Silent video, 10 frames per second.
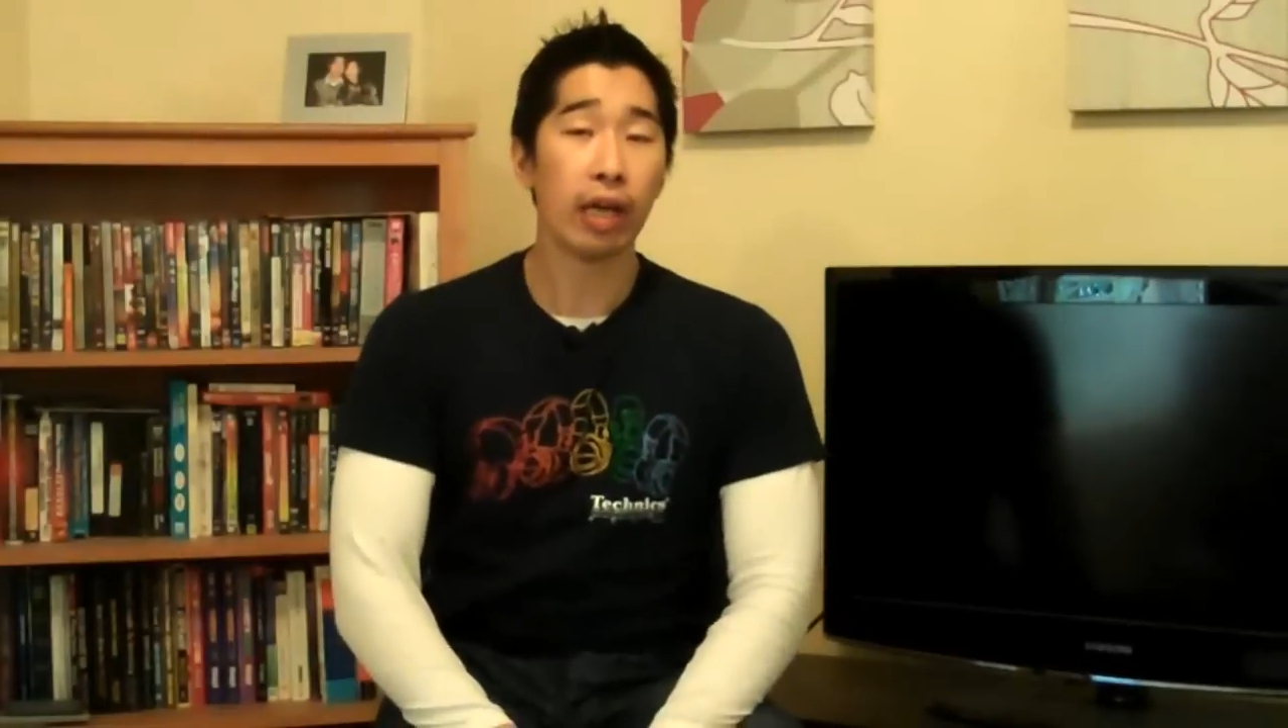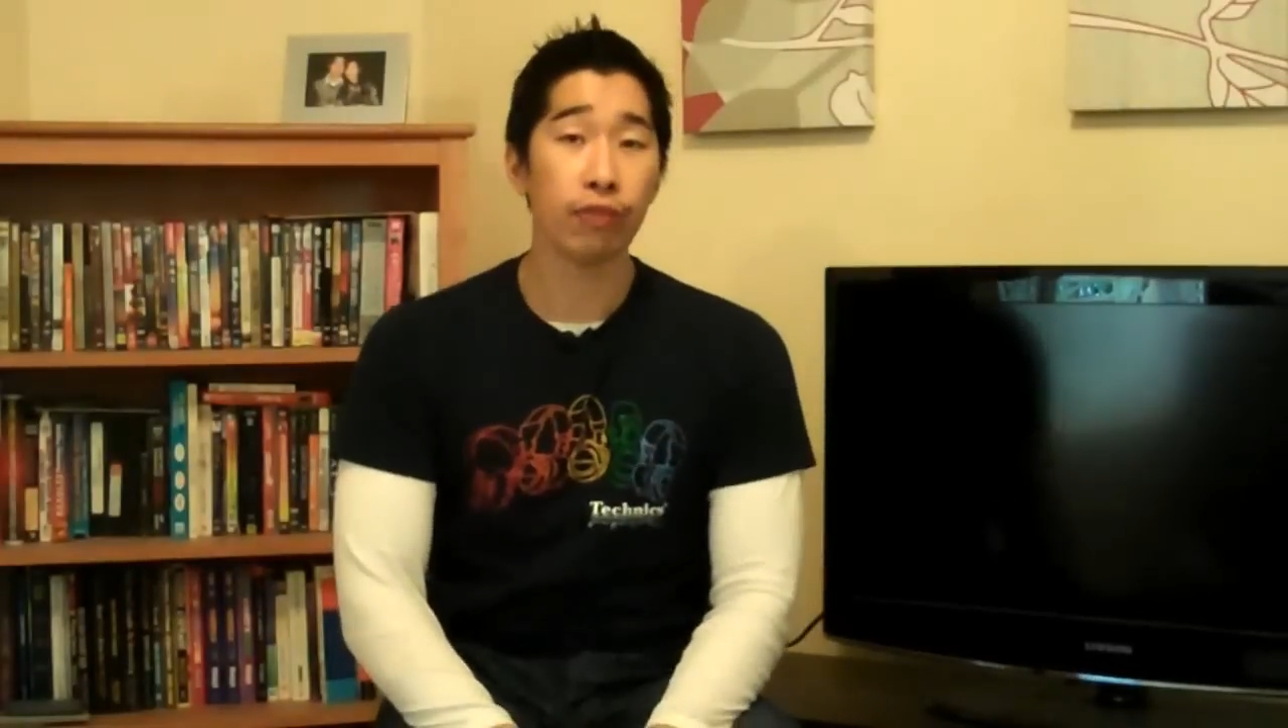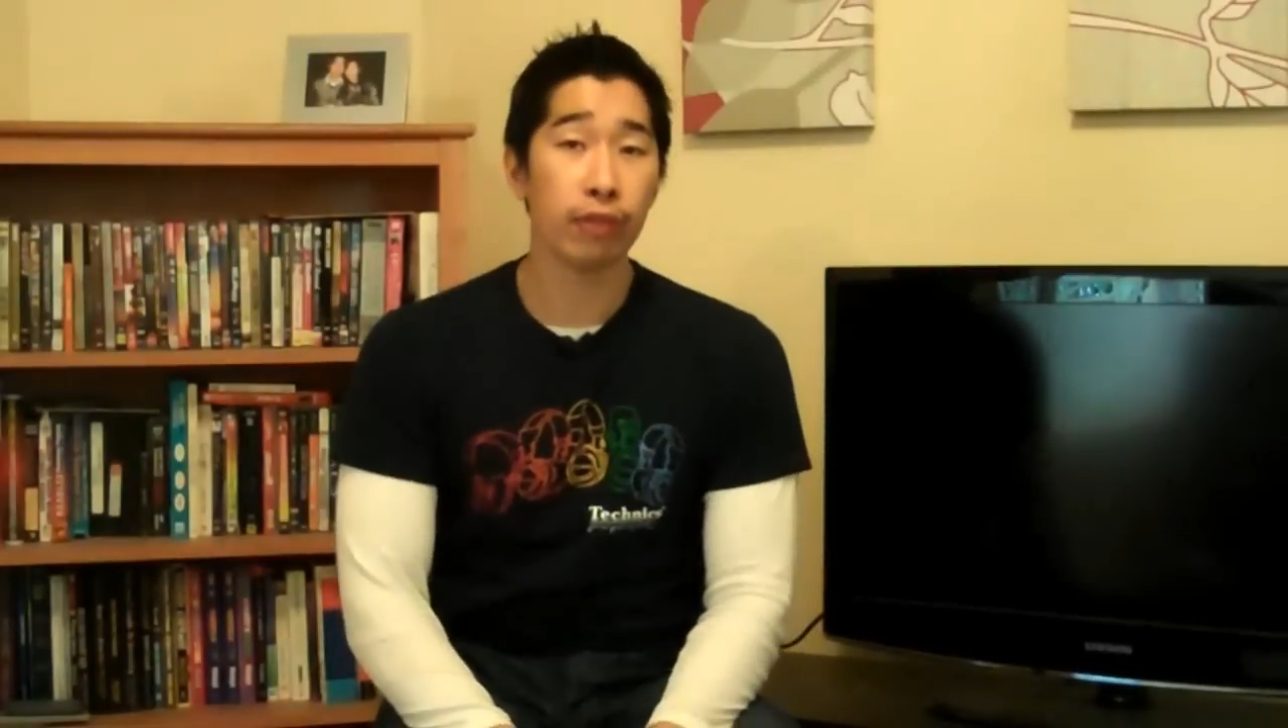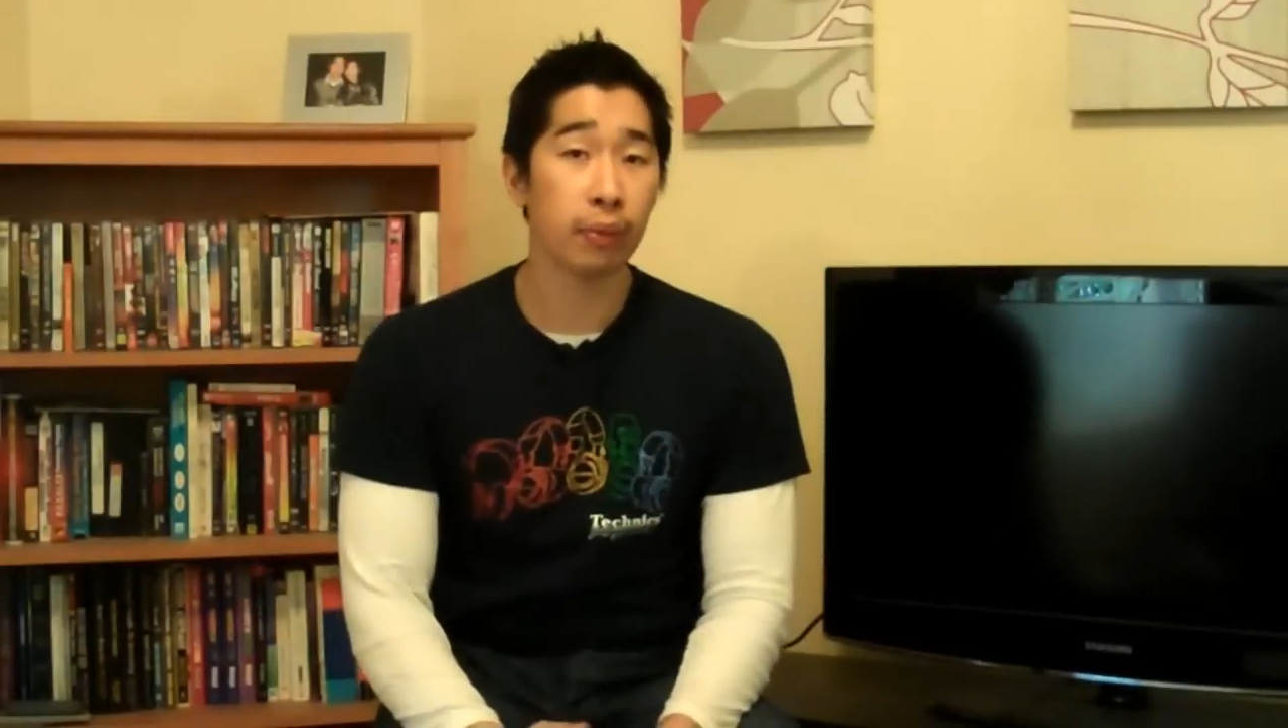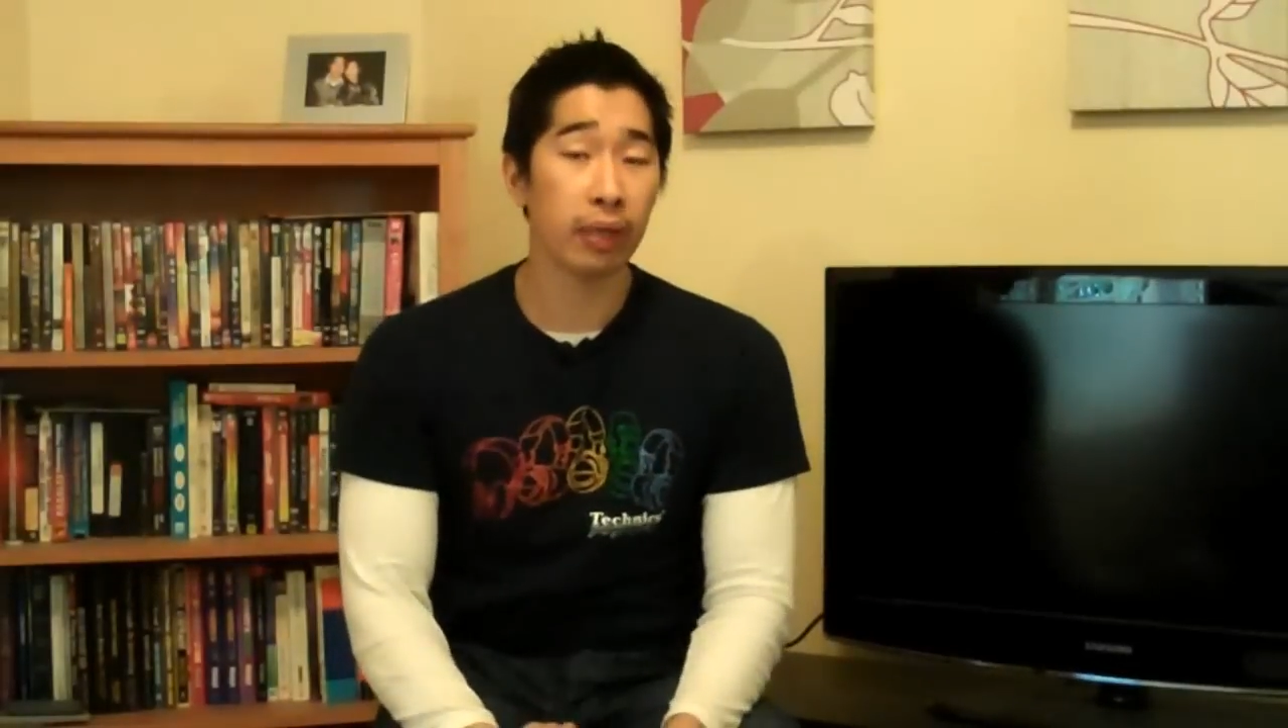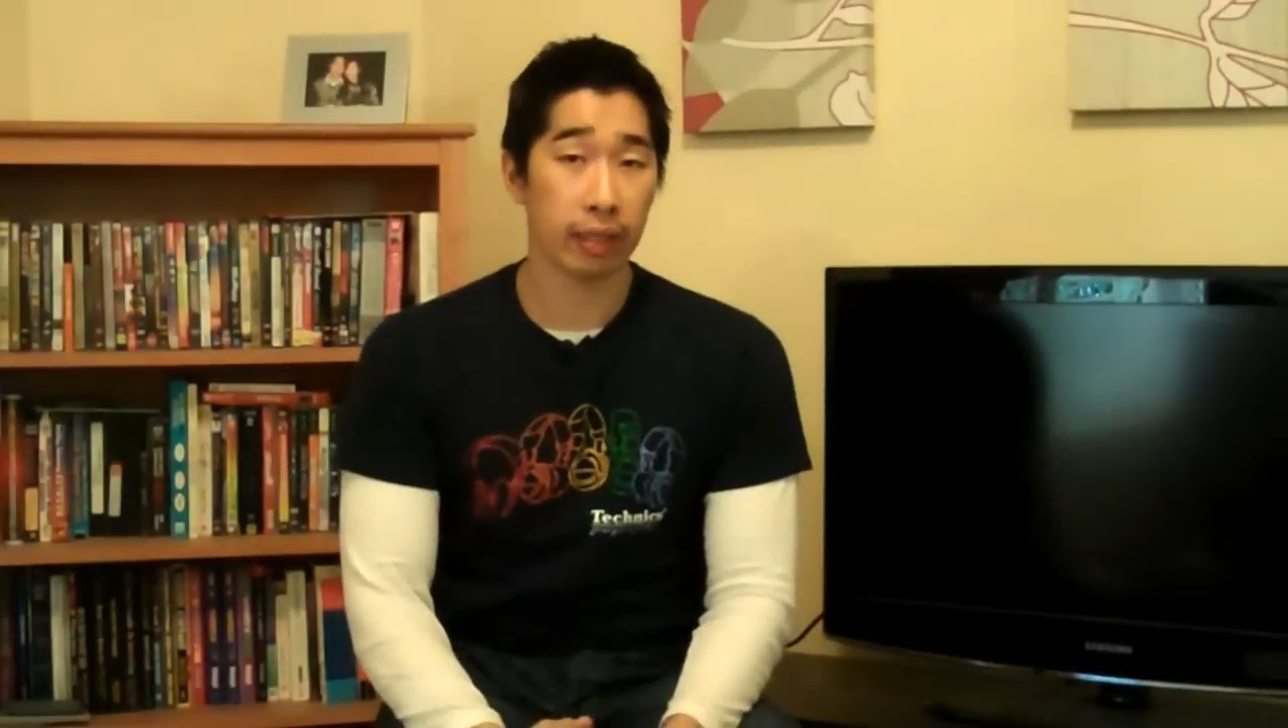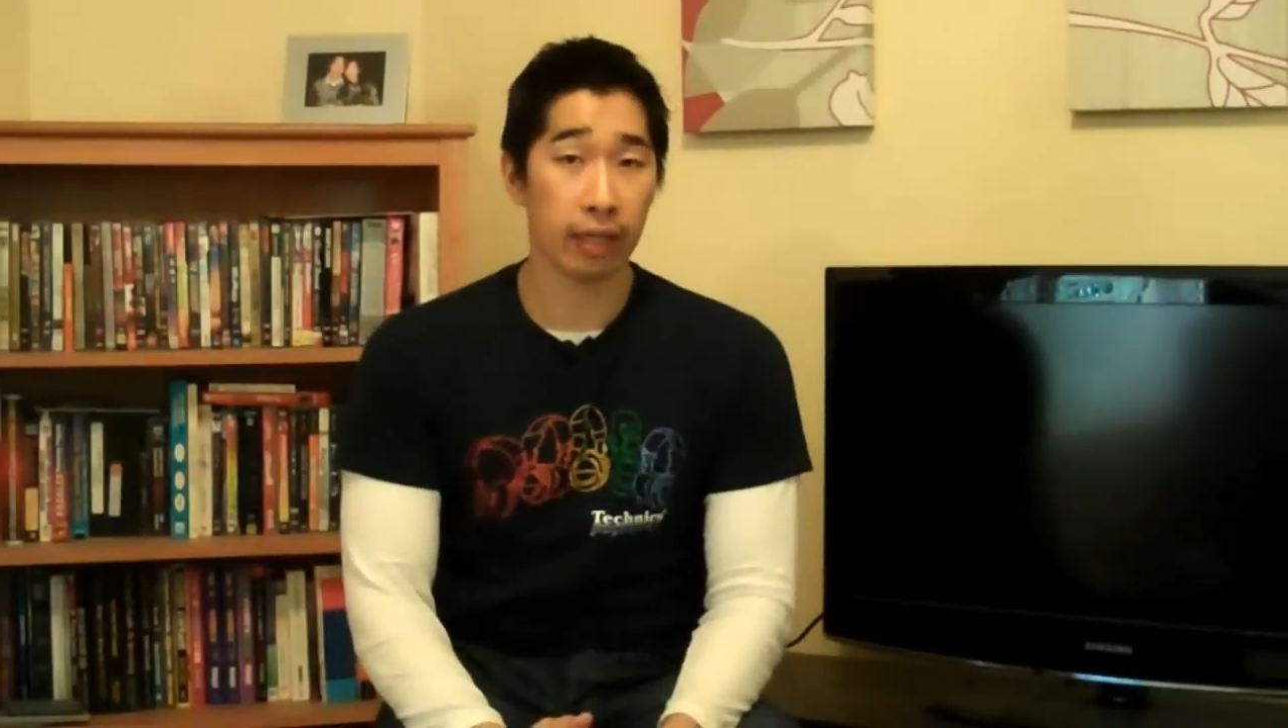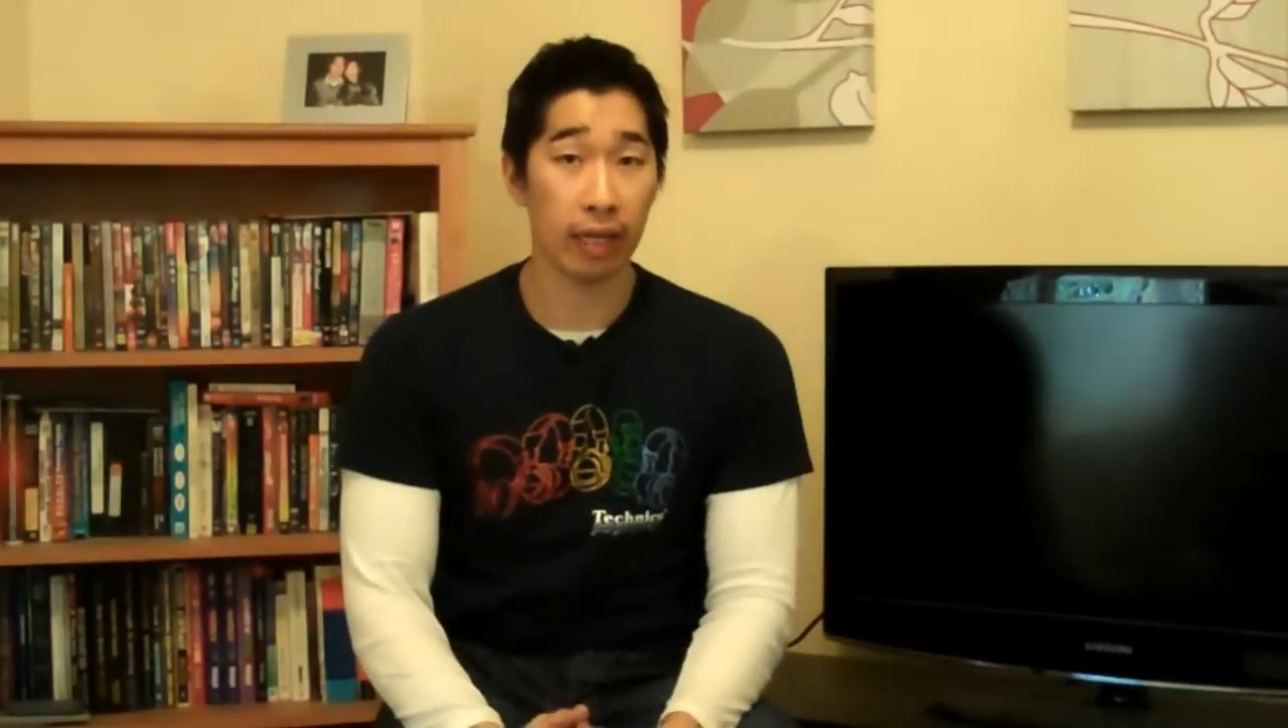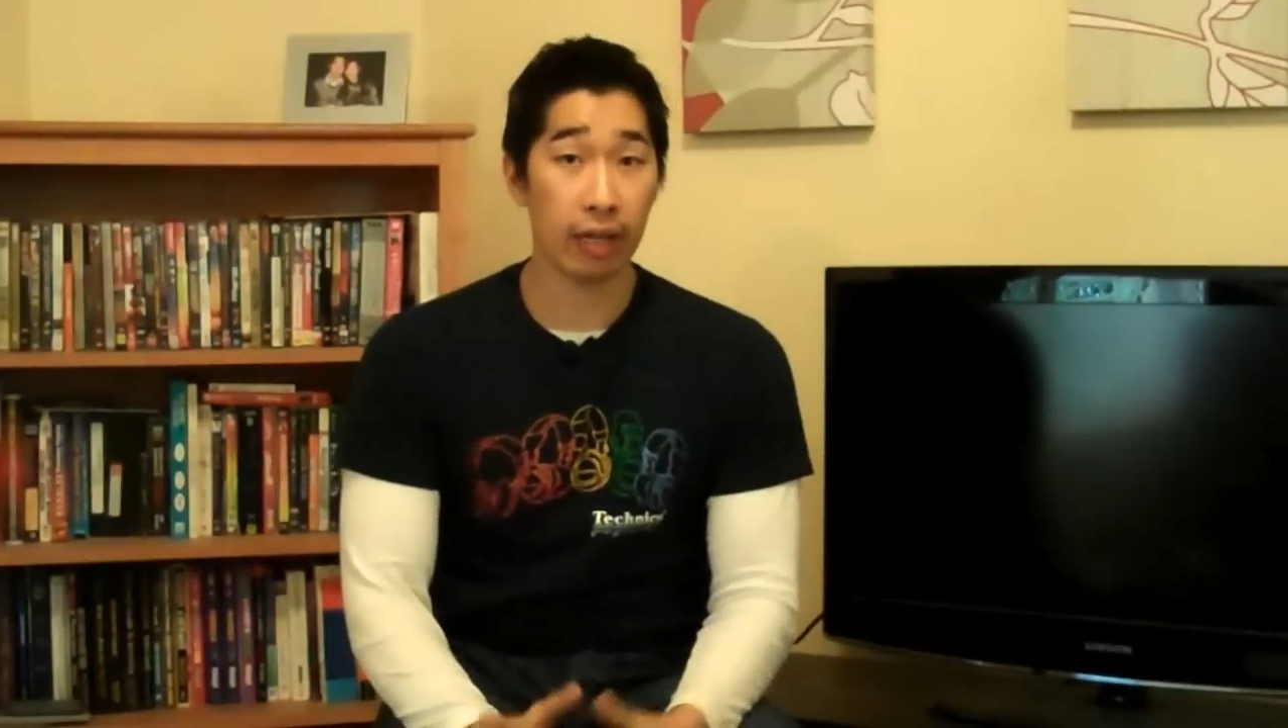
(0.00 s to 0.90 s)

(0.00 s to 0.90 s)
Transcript: If you want to go